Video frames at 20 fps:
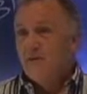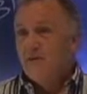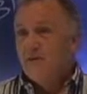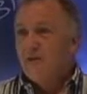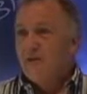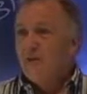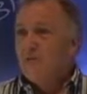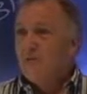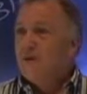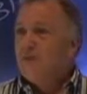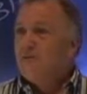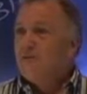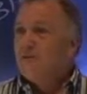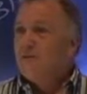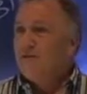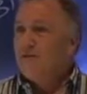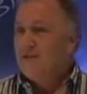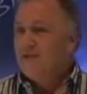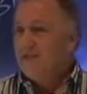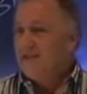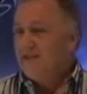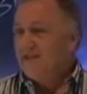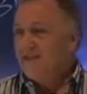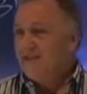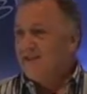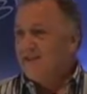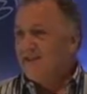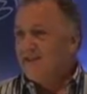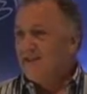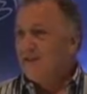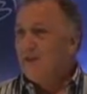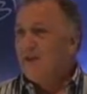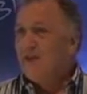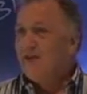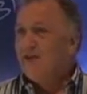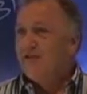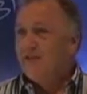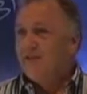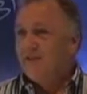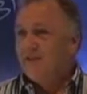was at one point, the
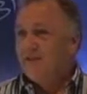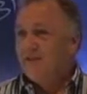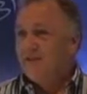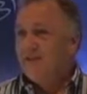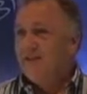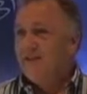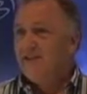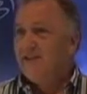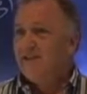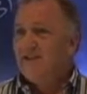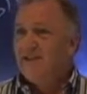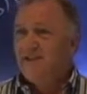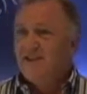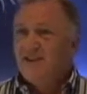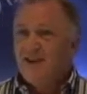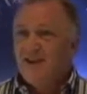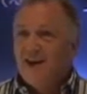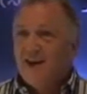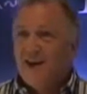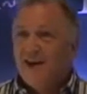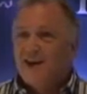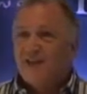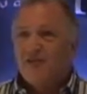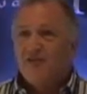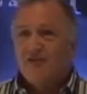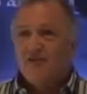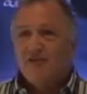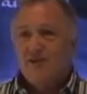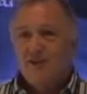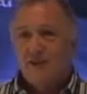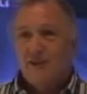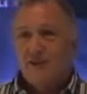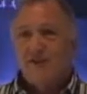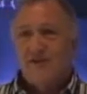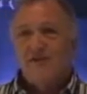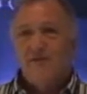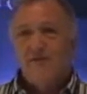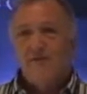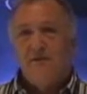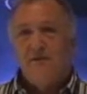moderator had us do a little
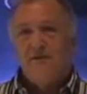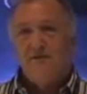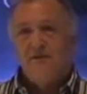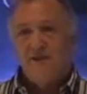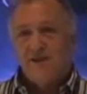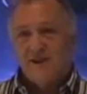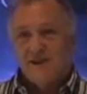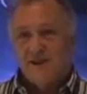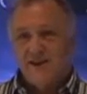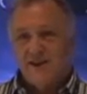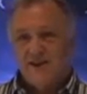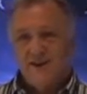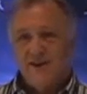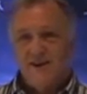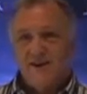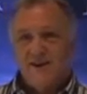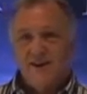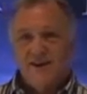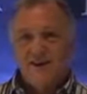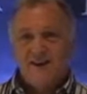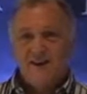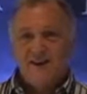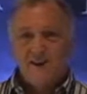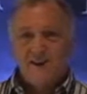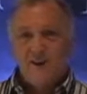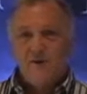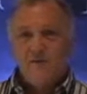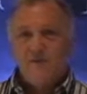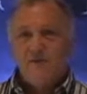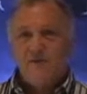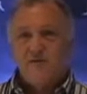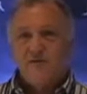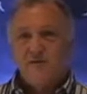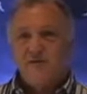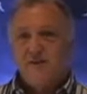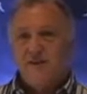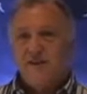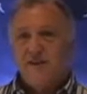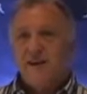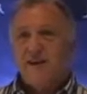experiment and went
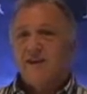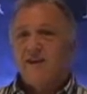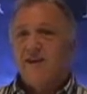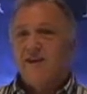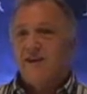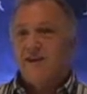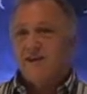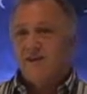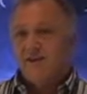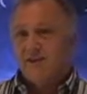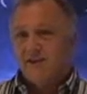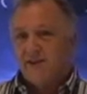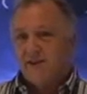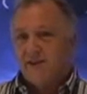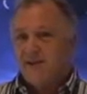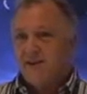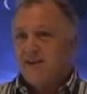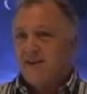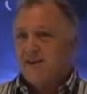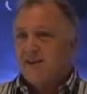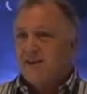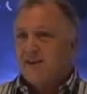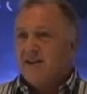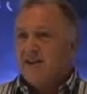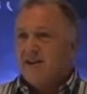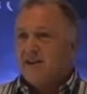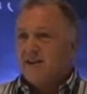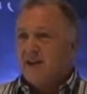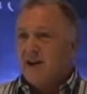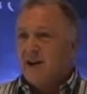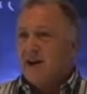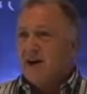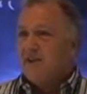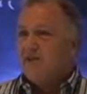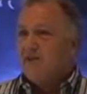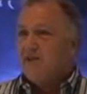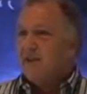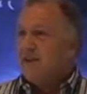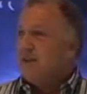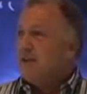through the decades
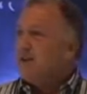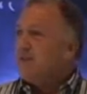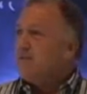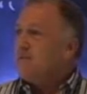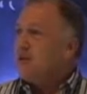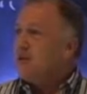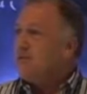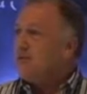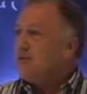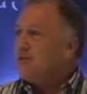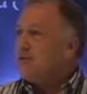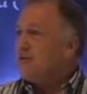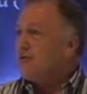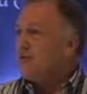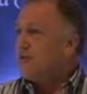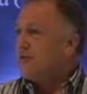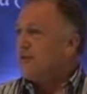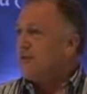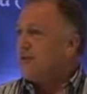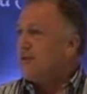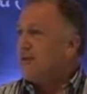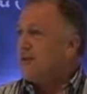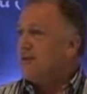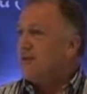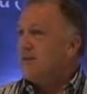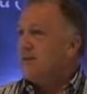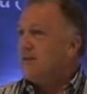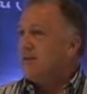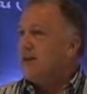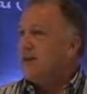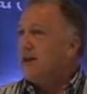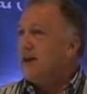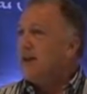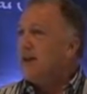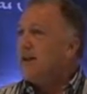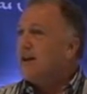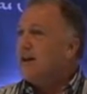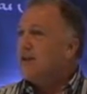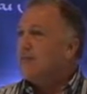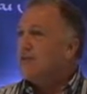having individuals
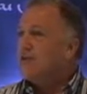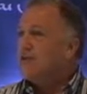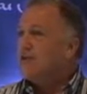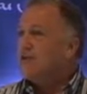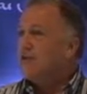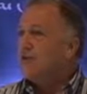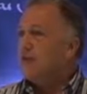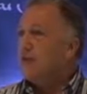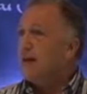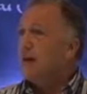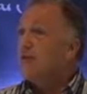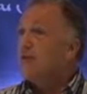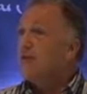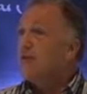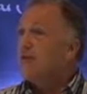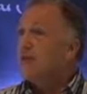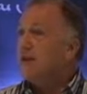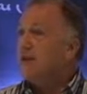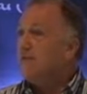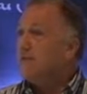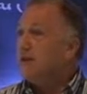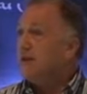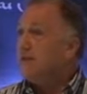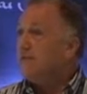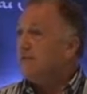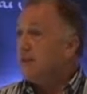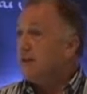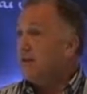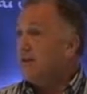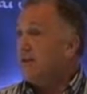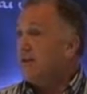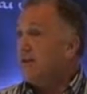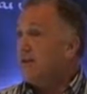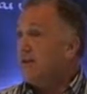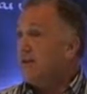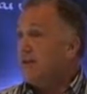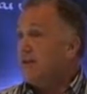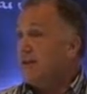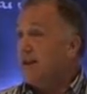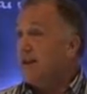stand up to show how long they've been involved
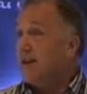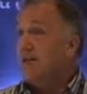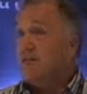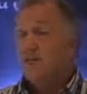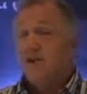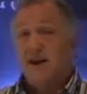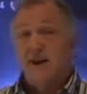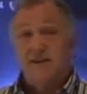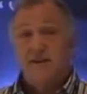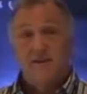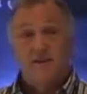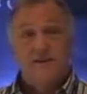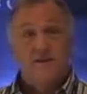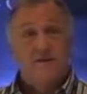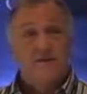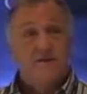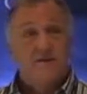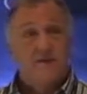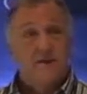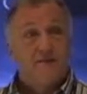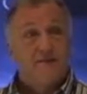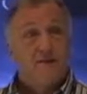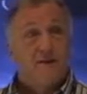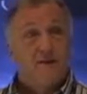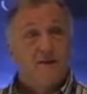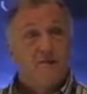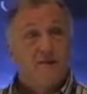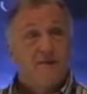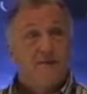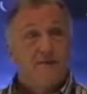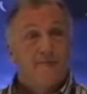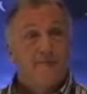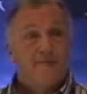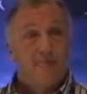in the study and practice of Dharma.